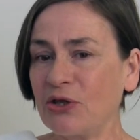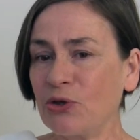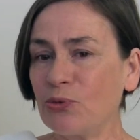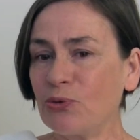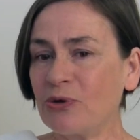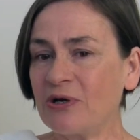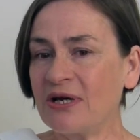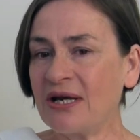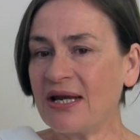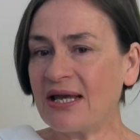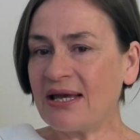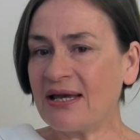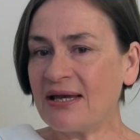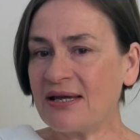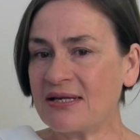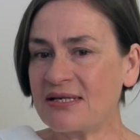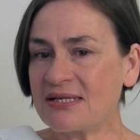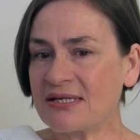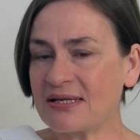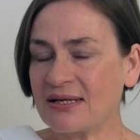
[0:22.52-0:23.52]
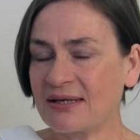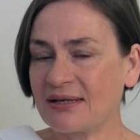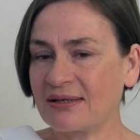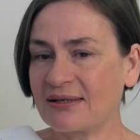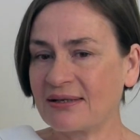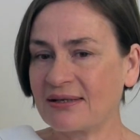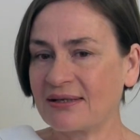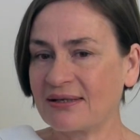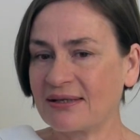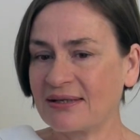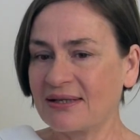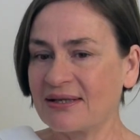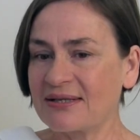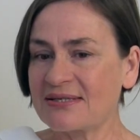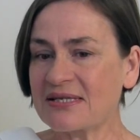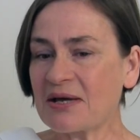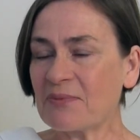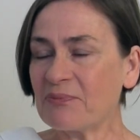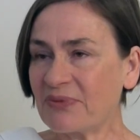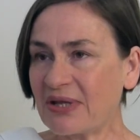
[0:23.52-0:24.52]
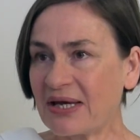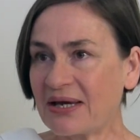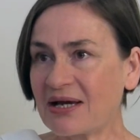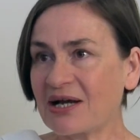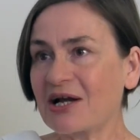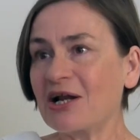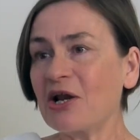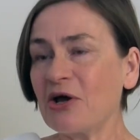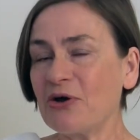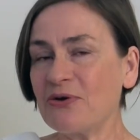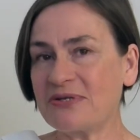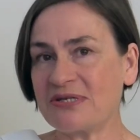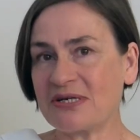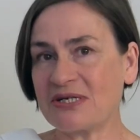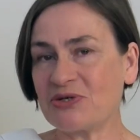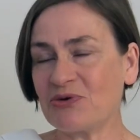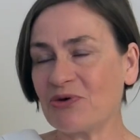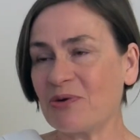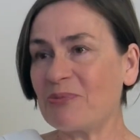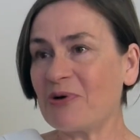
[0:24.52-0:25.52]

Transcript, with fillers: You would need something closer to